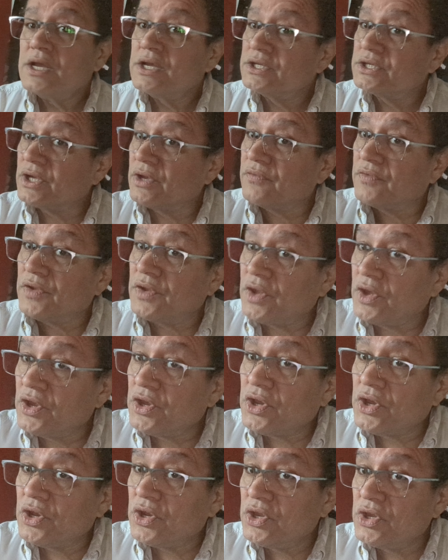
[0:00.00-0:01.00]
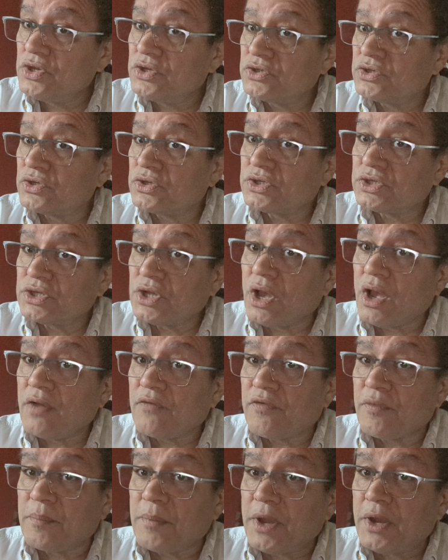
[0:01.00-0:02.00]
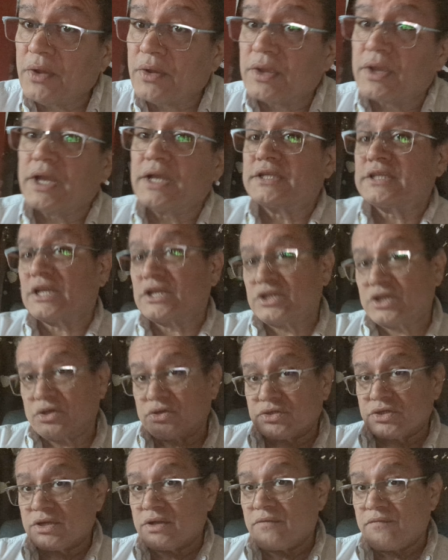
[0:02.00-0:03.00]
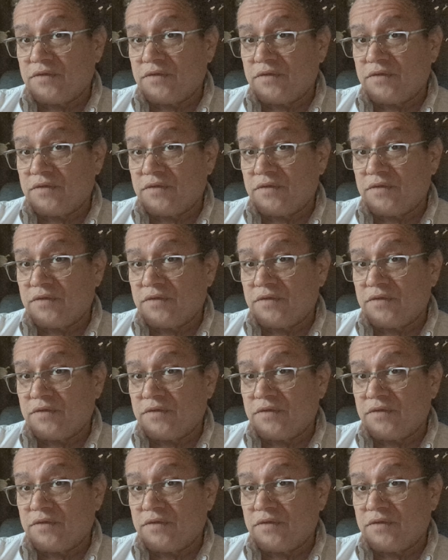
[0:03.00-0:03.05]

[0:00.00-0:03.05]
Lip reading: So if you know you're going to use your saw for miter cuts, I showed you in a